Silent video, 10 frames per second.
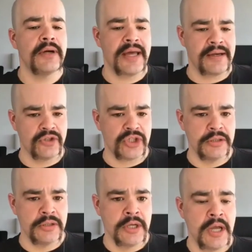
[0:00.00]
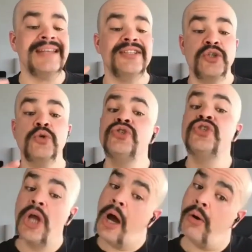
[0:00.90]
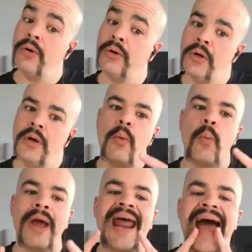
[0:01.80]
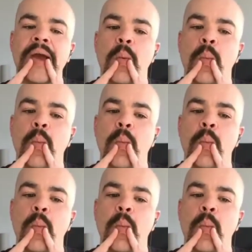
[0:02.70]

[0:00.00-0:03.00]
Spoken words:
energy, and dudes know. Big word. When I'm